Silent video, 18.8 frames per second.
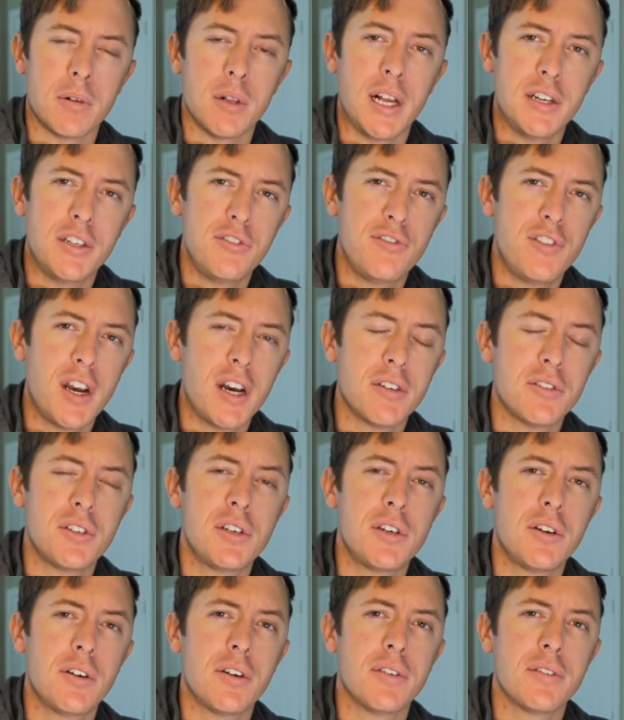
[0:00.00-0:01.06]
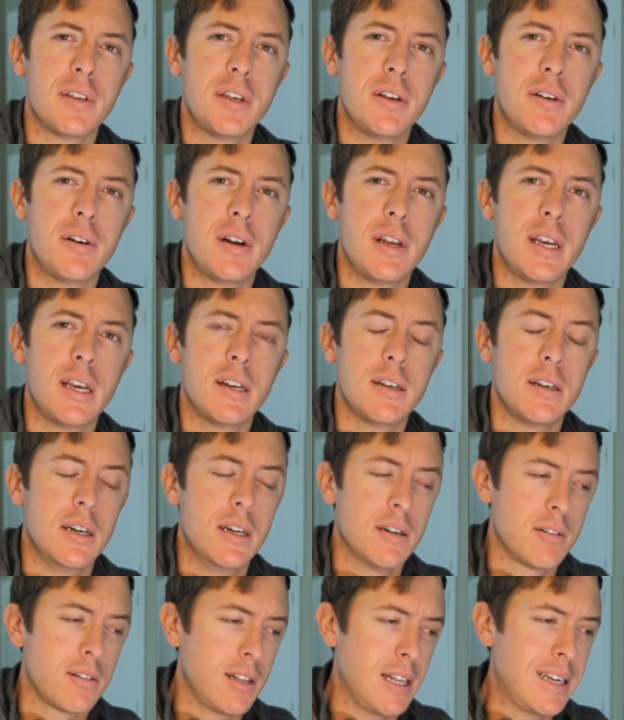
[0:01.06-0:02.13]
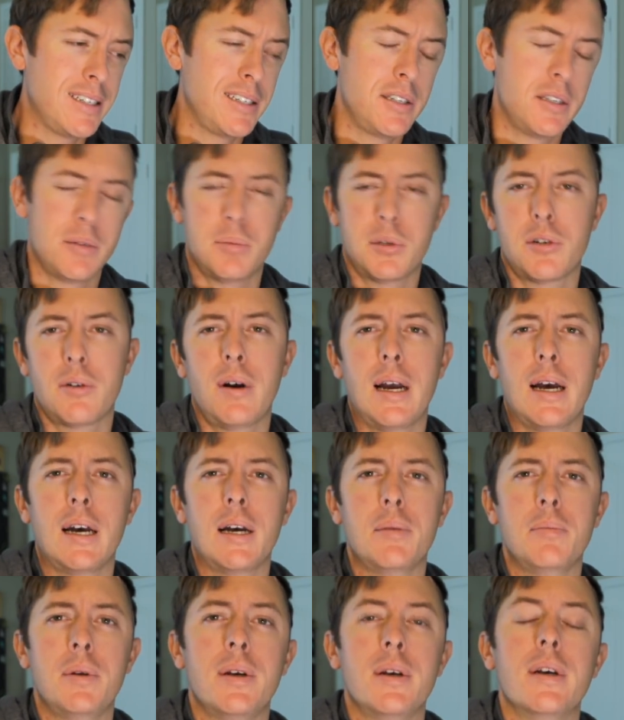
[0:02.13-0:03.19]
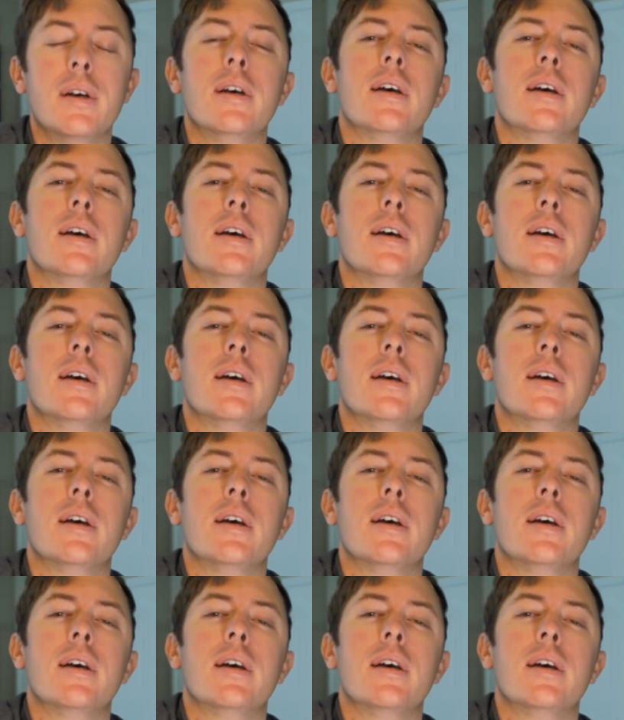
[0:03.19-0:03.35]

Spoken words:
Glad you found us here on the internet. Glad you subscribed.